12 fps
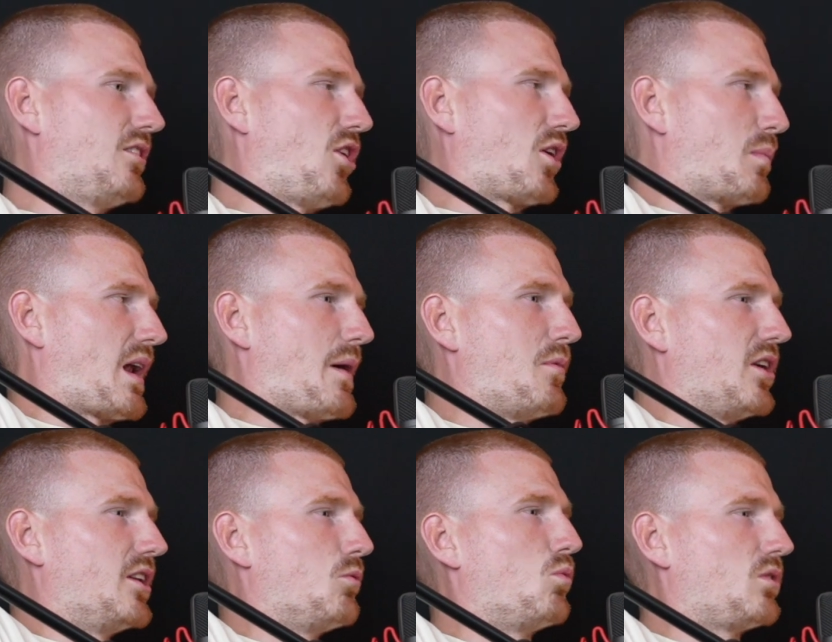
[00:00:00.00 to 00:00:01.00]
I can play my
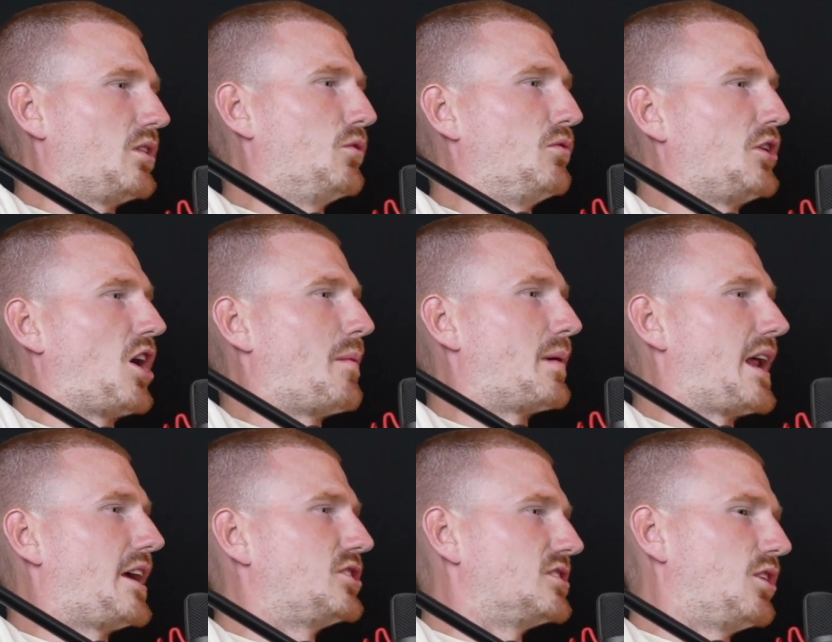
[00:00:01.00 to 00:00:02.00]
little lovely
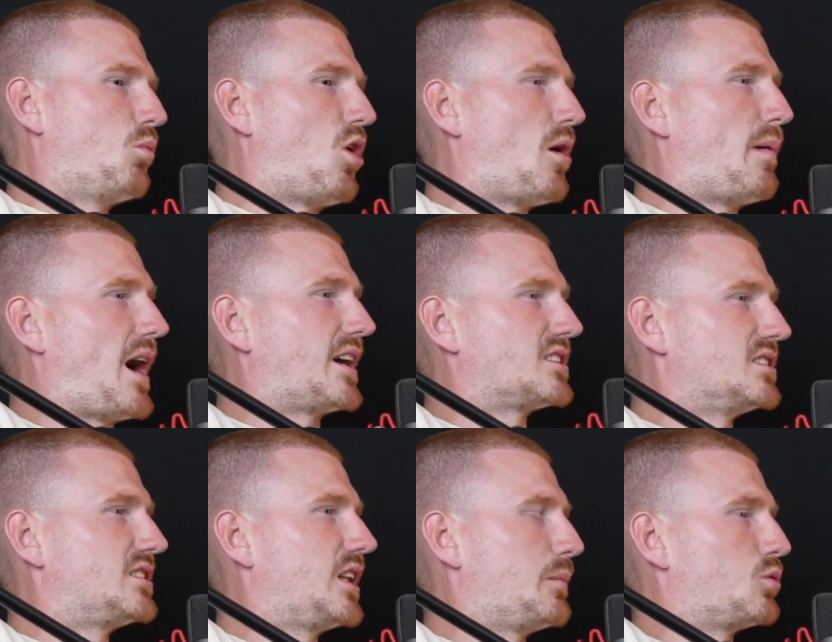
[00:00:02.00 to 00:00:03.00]
combinations, little wall passes,
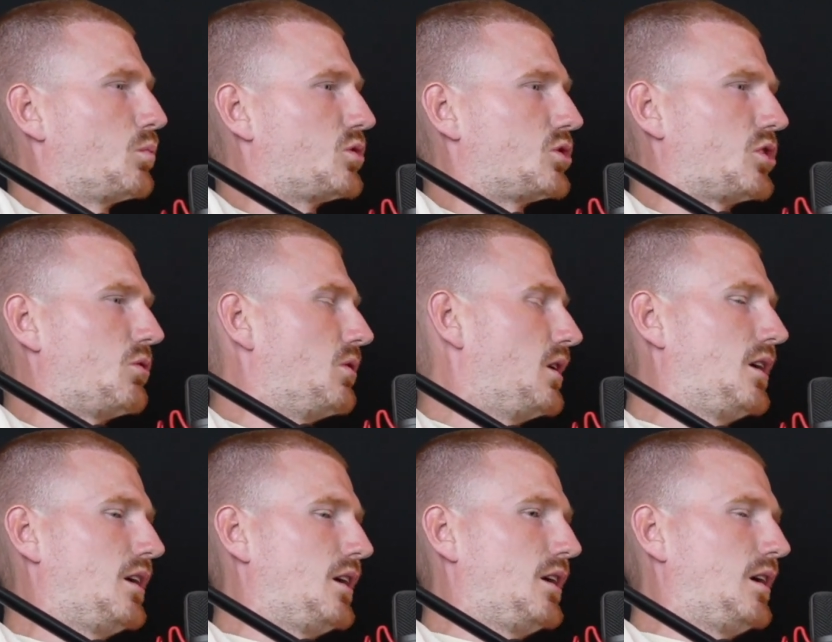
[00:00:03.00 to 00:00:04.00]
and slip them through.
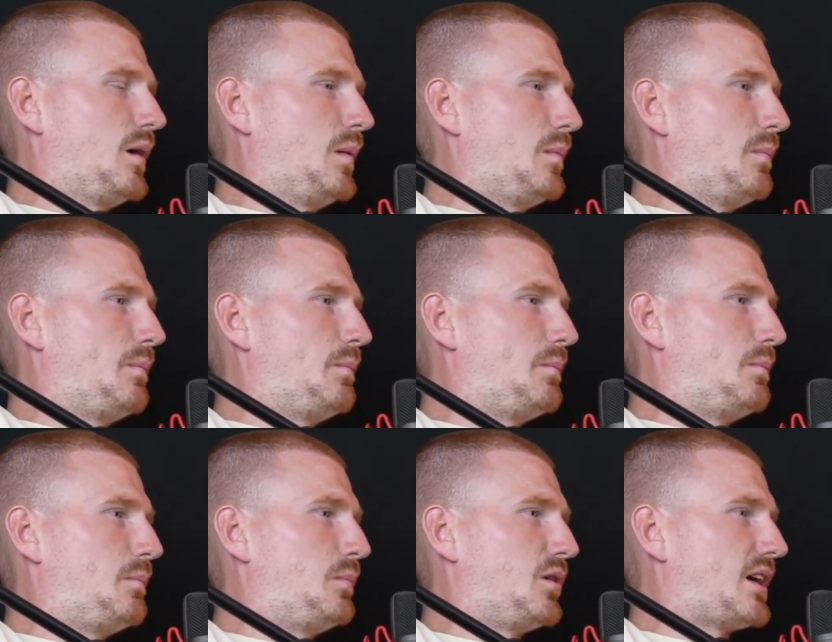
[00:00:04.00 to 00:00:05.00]

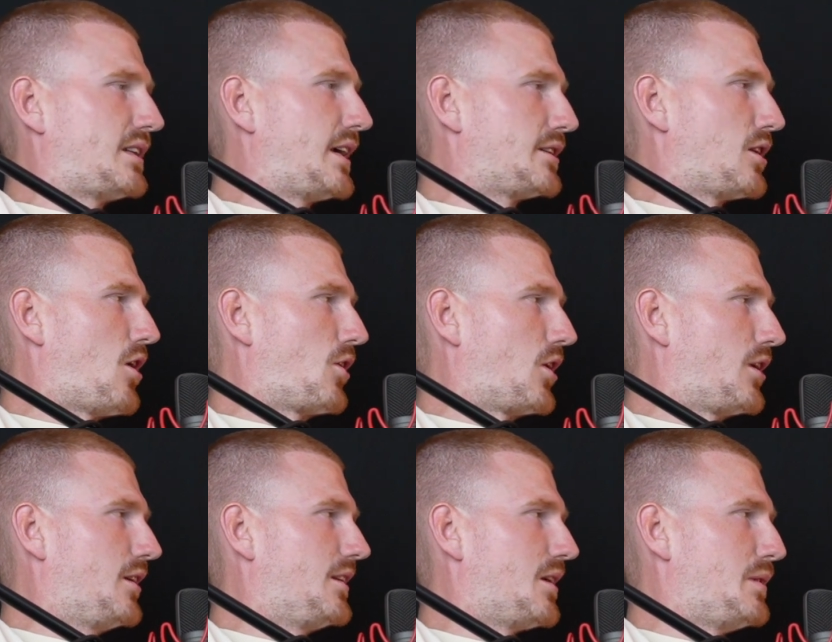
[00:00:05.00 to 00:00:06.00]
But if that takes
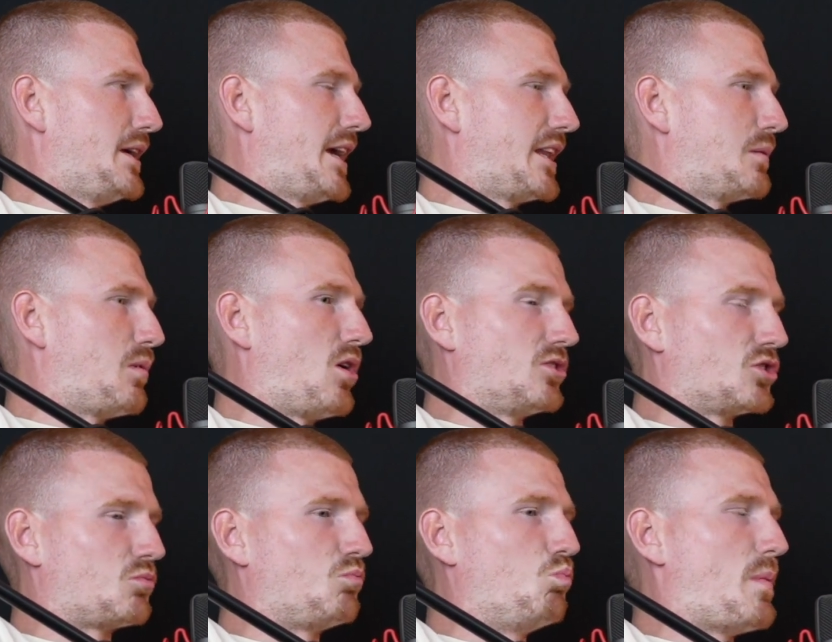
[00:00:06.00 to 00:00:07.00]
longer than me getting the ball and
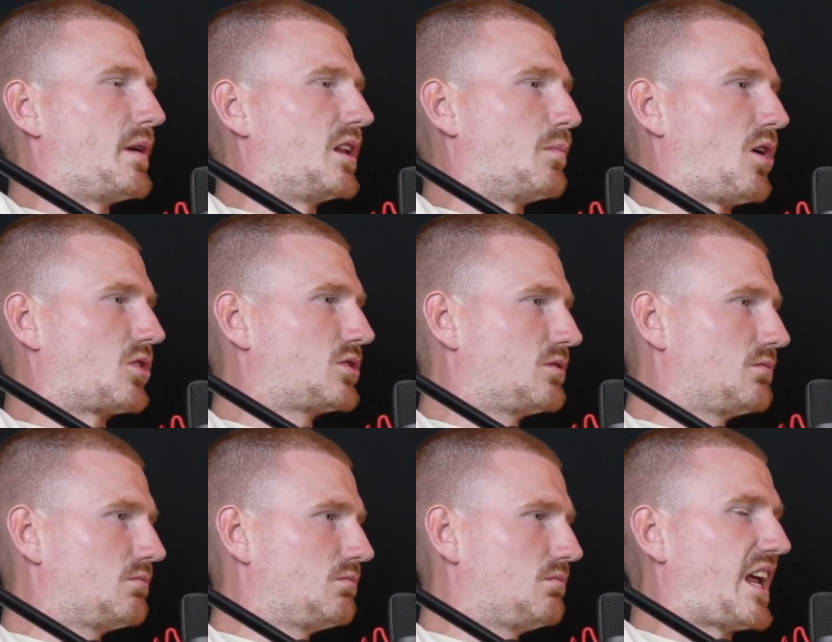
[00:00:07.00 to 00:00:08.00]
just whip it in the box,
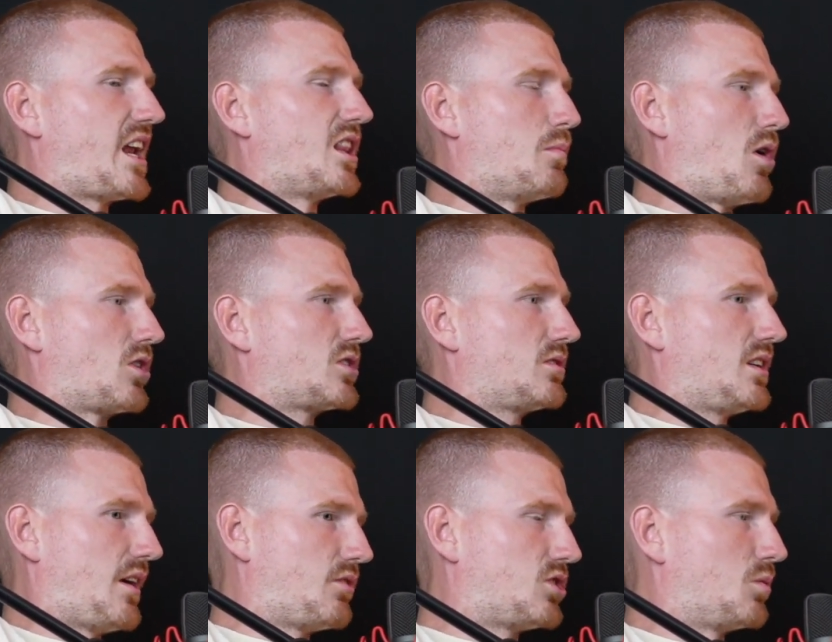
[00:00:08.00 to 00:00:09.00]
get in the box,
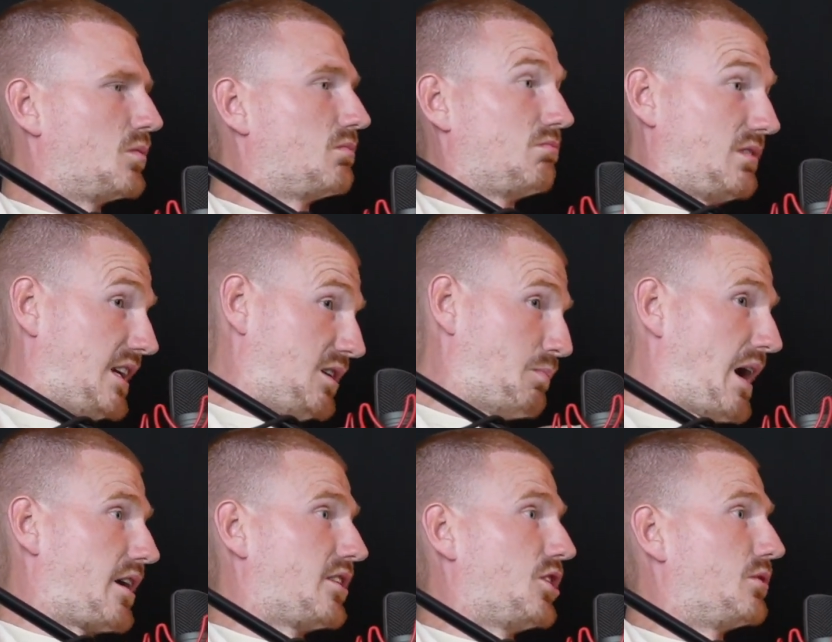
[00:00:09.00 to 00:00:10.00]
give it to someone. He's
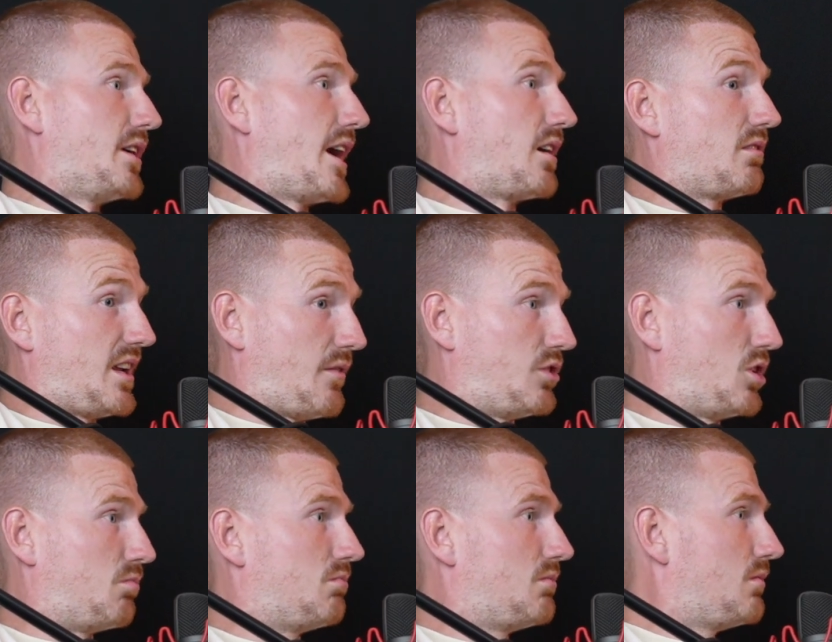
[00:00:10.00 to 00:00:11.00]
better than you in the air. Give it
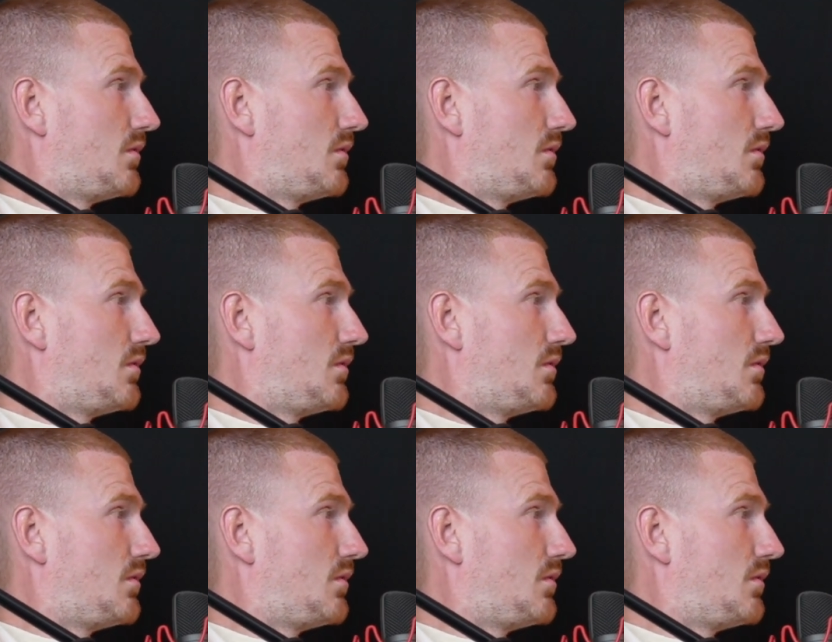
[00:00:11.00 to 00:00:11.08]
to him.